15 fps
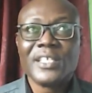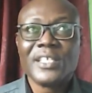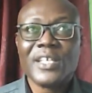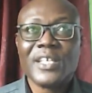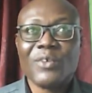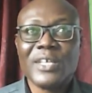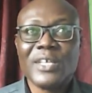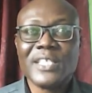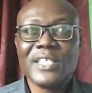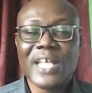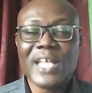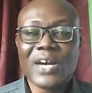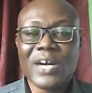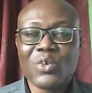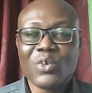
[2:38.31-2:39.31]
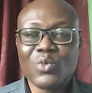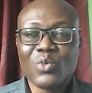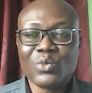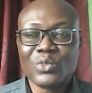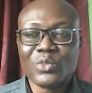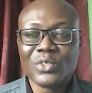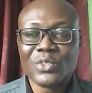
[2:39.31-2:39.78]
Then when they are
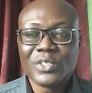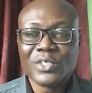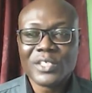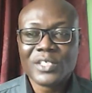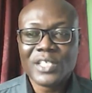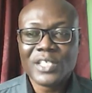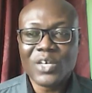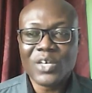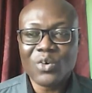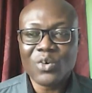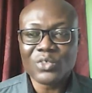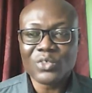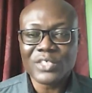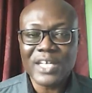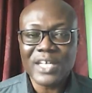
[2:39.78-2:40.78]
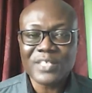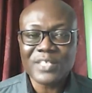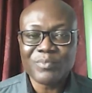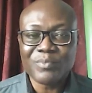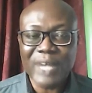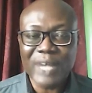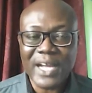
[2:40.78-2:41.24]
cooled, they
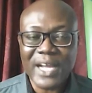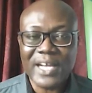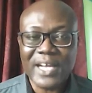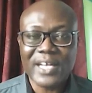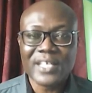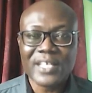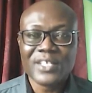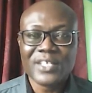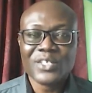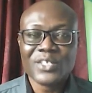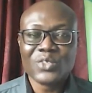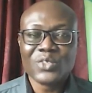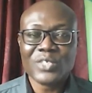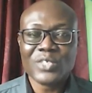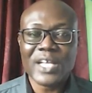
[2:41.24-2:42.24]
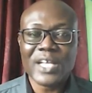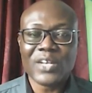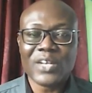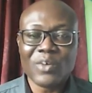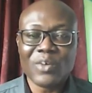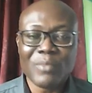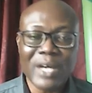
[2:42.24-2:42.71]
contract back to their
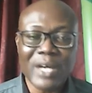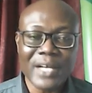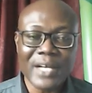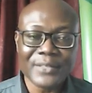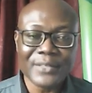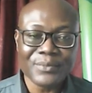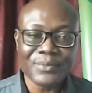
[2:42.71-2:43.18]
normal